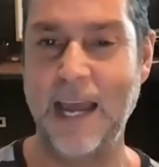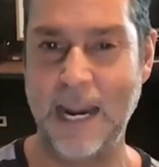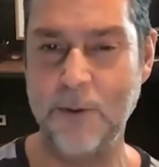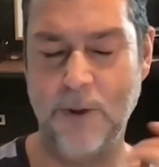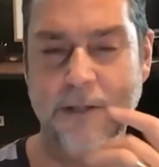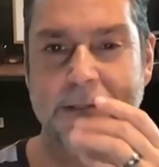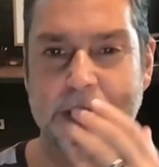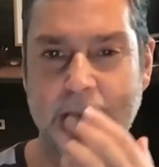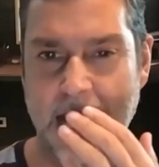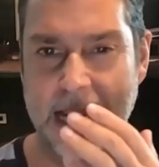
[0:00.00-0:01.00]
And it will.
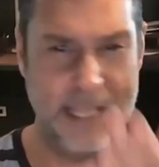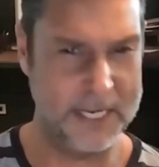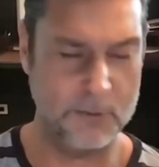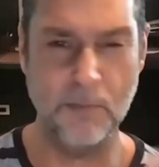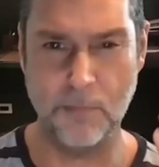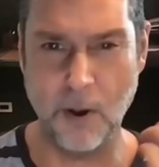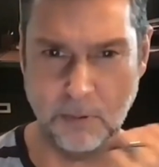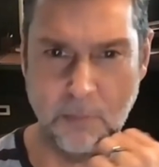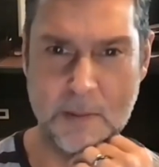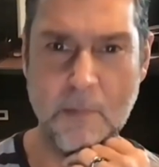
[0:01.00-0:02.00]
And this will
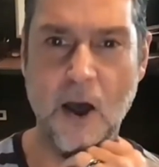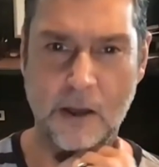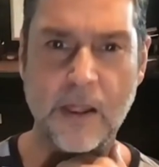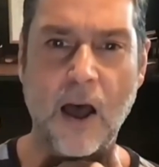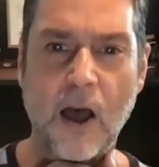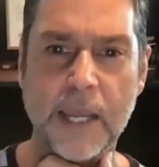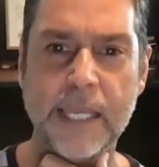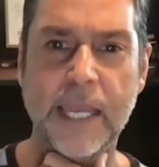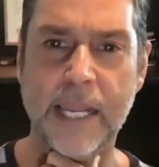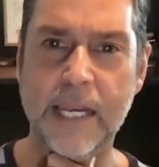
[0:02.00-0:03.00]
probably mark the high
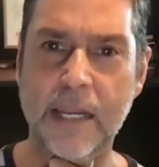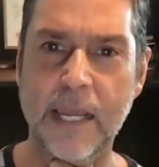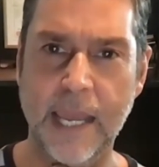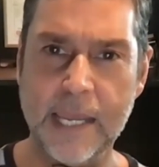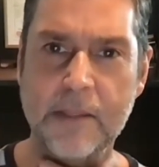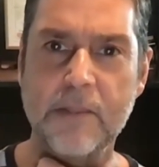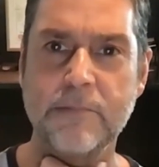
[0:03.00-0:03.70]
in ETH.